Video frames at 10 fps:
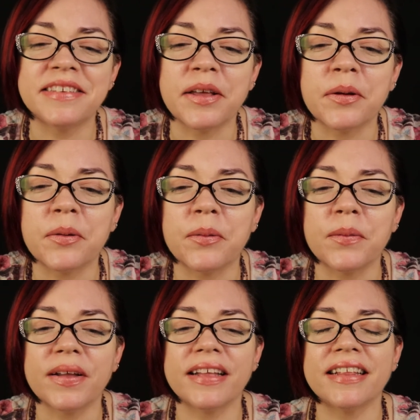
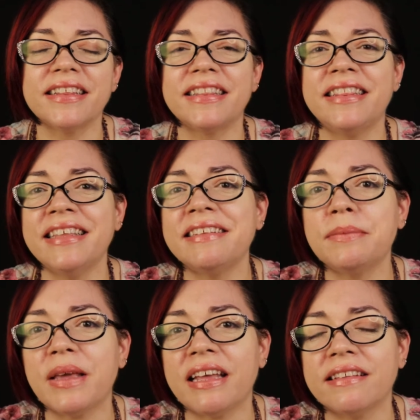So
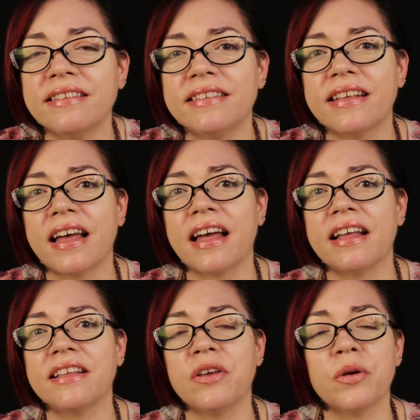this means
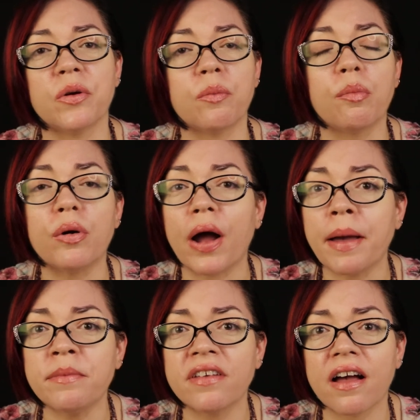your
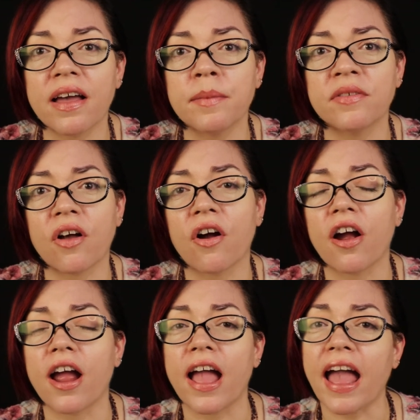prime times
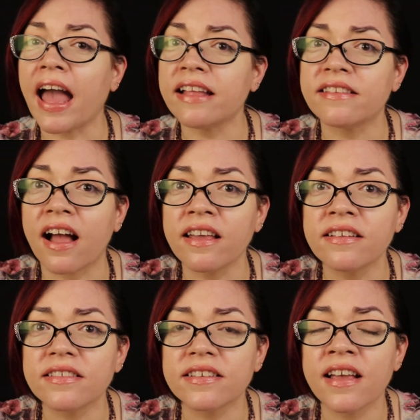are at
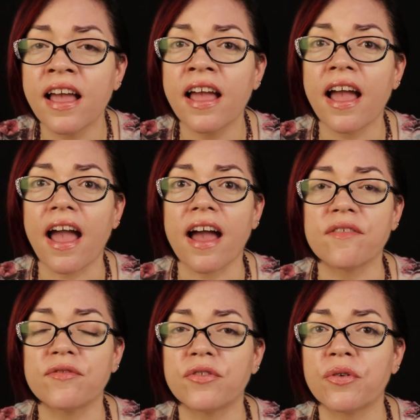night
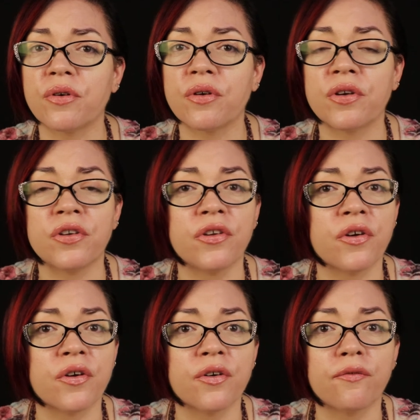after
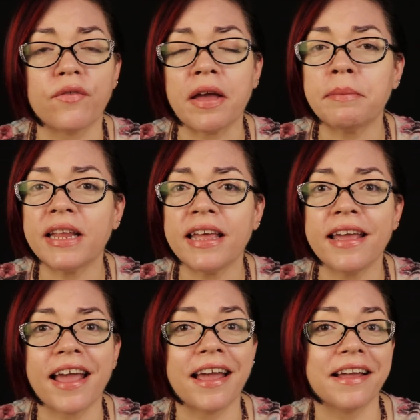your
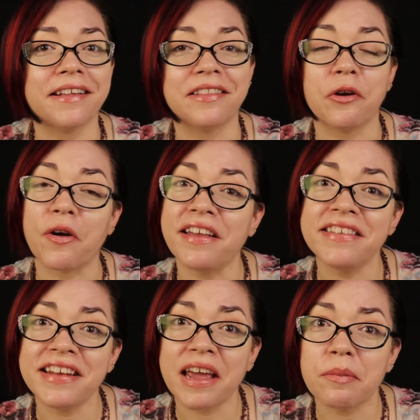family and the
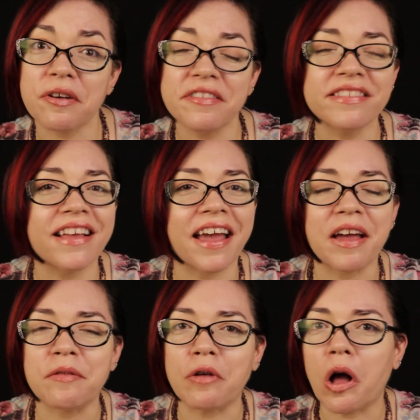crazy neighbors
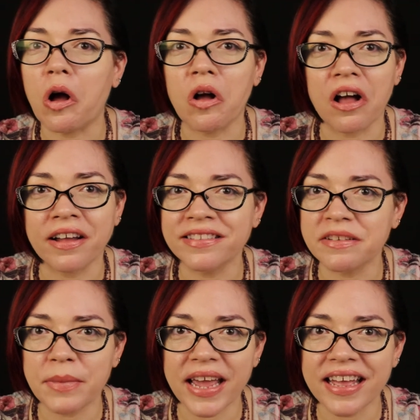have all gone
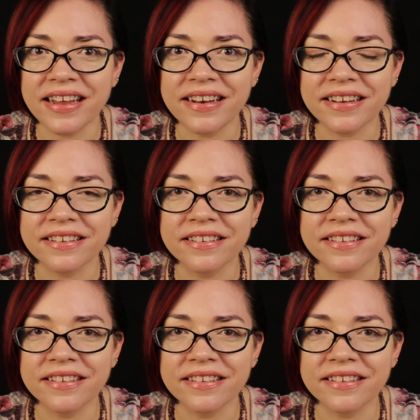to bed,